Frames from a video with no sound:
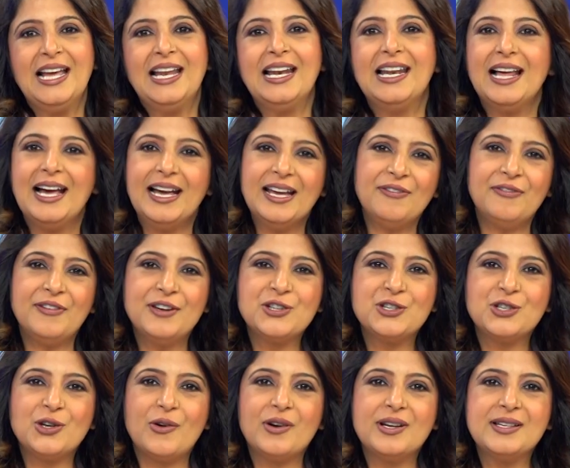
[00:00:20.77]
Life
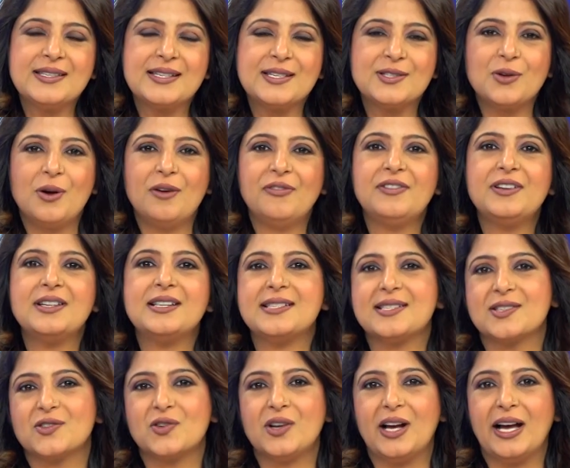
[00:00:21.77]
insurance is often
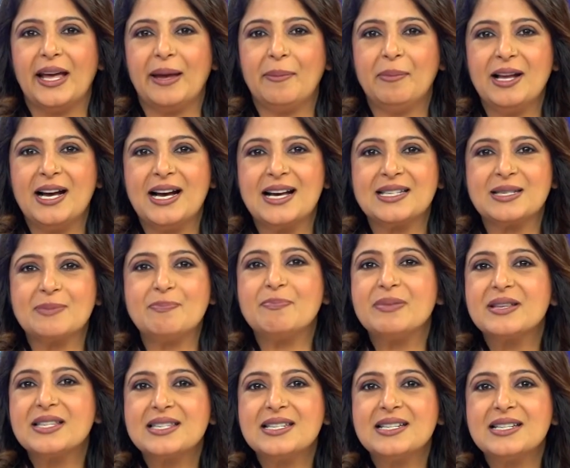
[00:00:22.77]
described as a
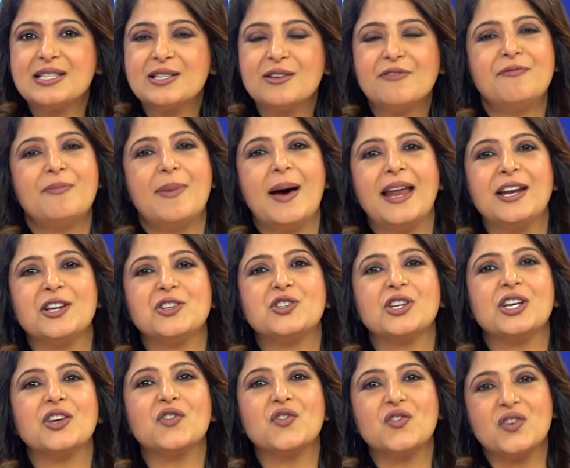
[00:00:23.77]
business of
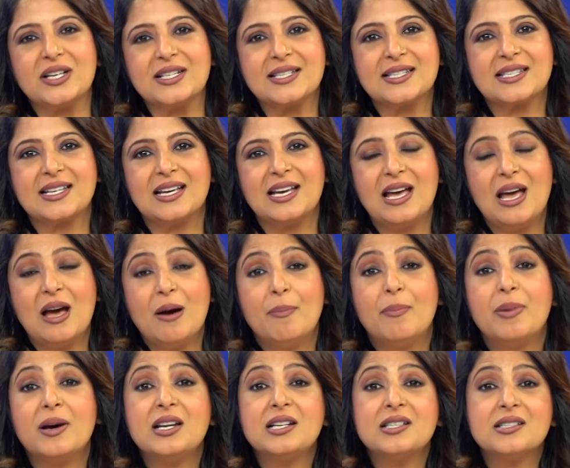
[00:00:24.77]
managing risk.
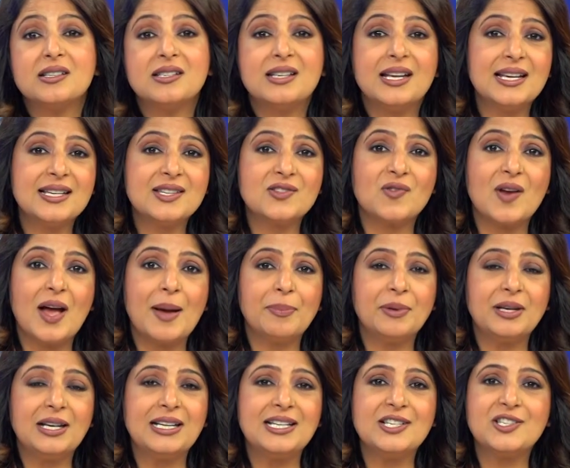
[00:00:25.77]
But in today's
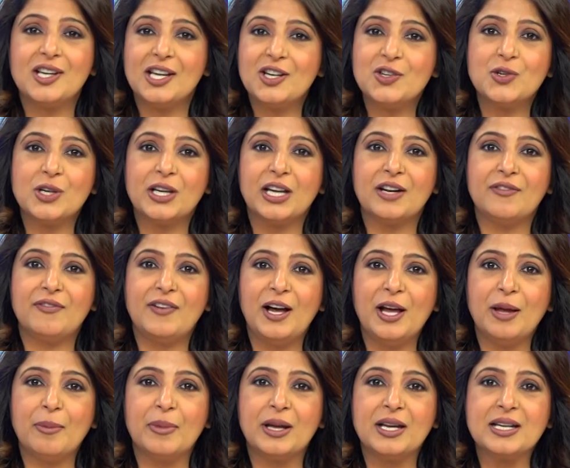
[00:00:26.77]
rapidly changing
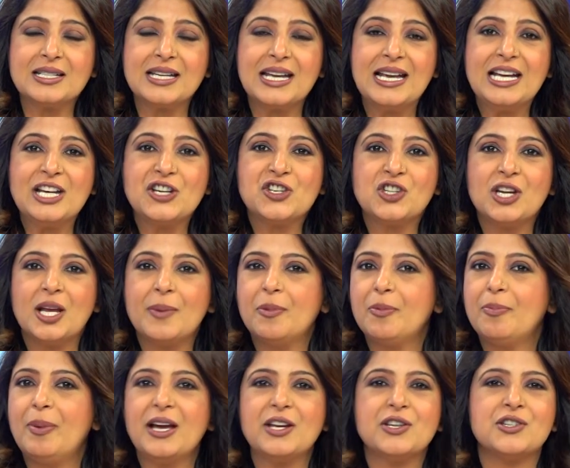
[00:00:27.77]
environment,
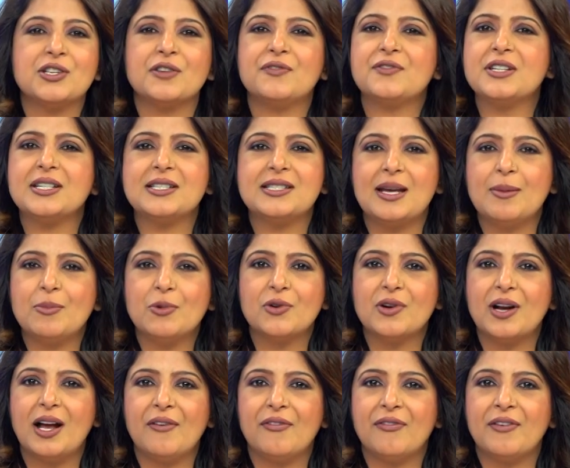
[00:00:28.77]
shaped by shifting
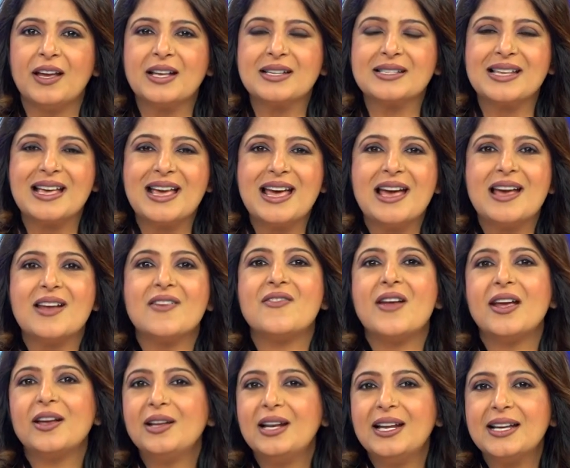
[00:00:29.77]
demographics,
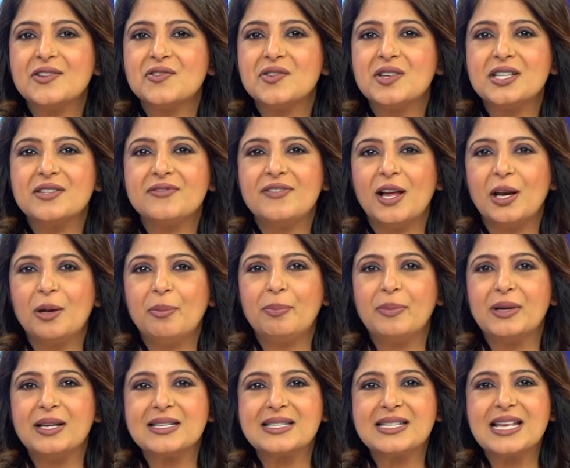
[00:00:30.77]
regulatory
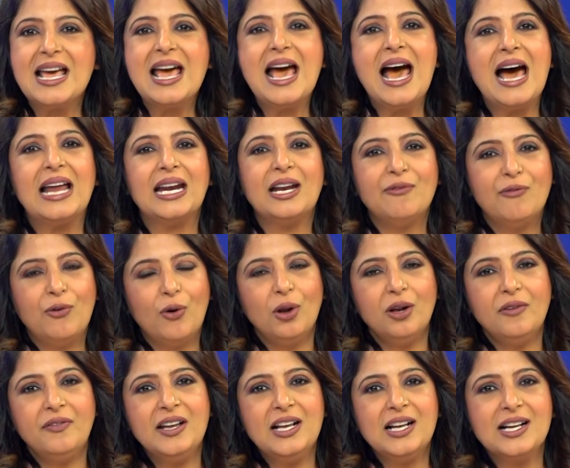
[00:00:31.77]
developments, and
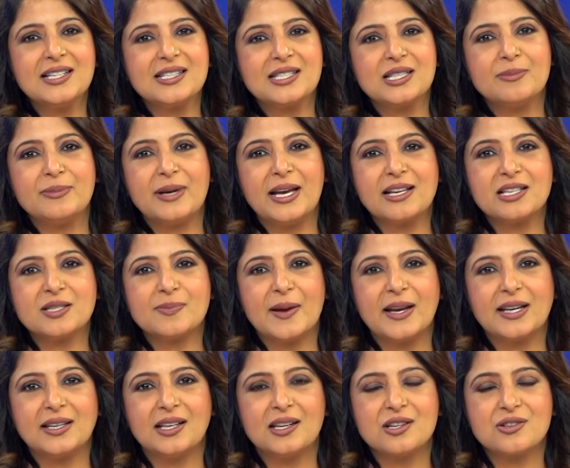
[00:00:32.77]
evolving customer
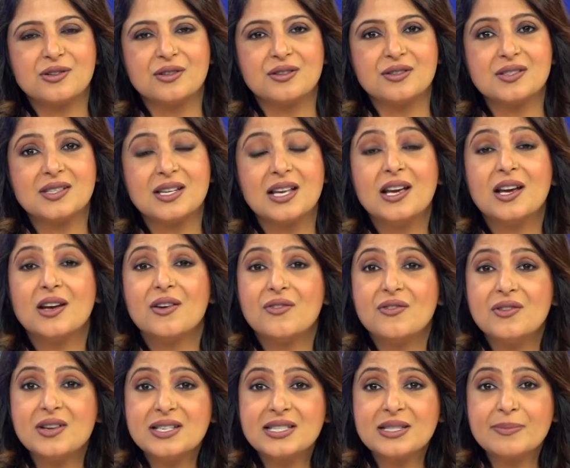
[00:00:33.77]
expectations,
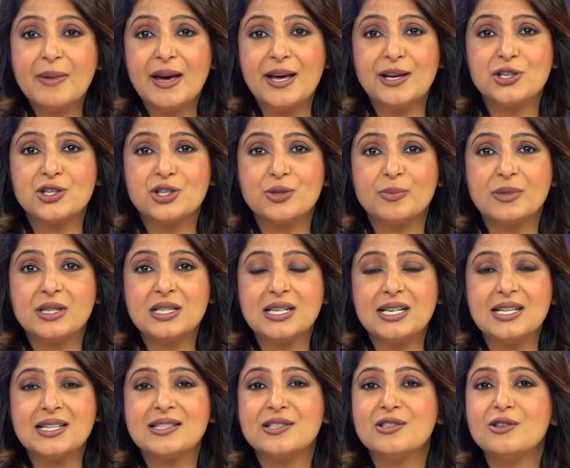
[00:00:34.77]
risk management
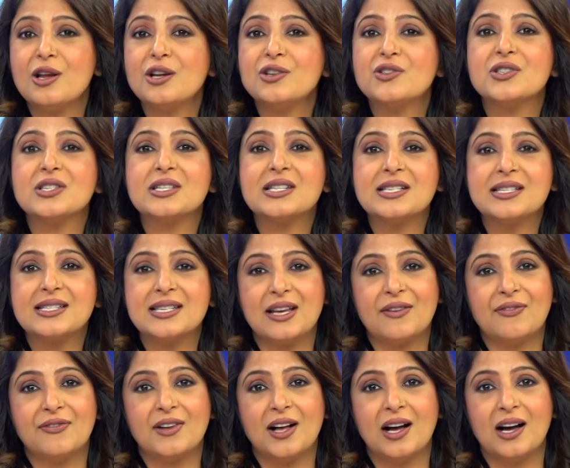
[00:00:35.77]
is not just a
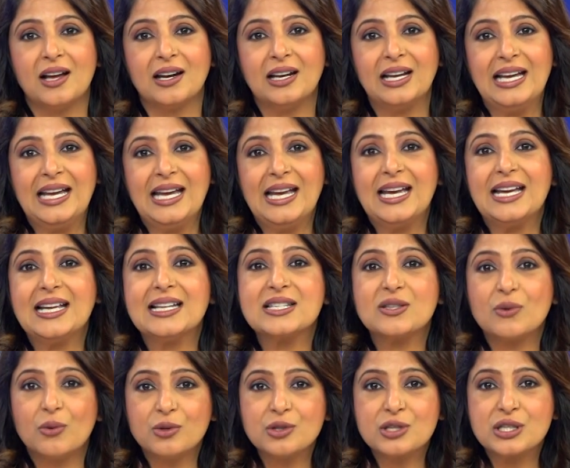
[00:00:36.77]
safeguard,
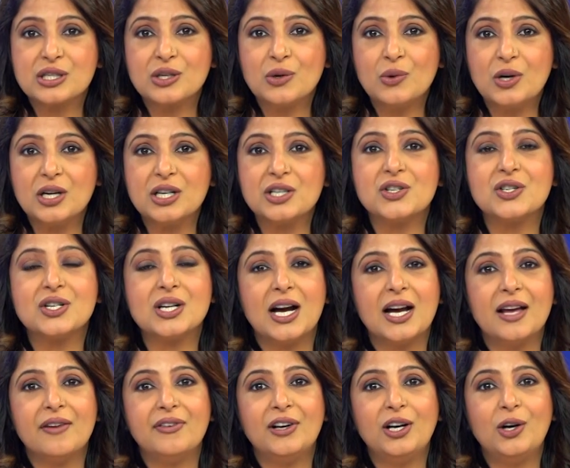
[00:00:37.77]
it's also a
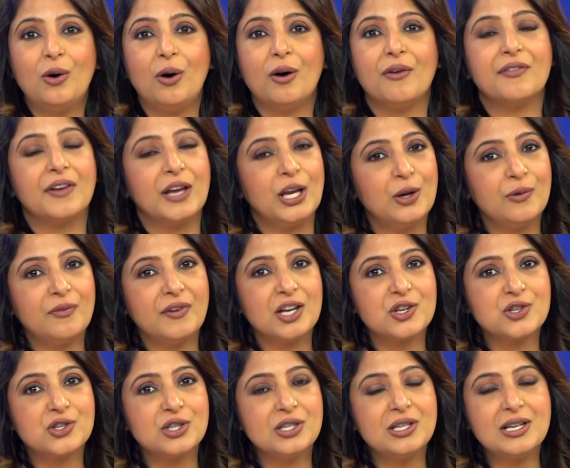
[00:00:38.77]
driver of
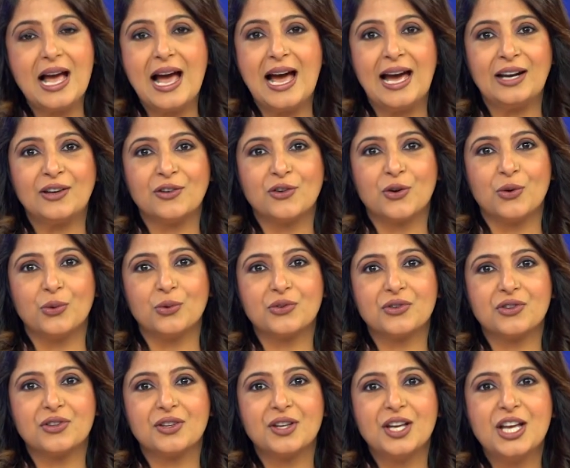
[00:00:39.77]
innovation and
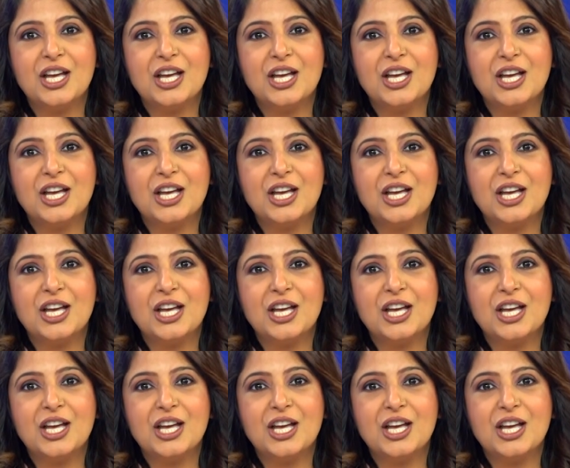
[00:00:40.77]
growth.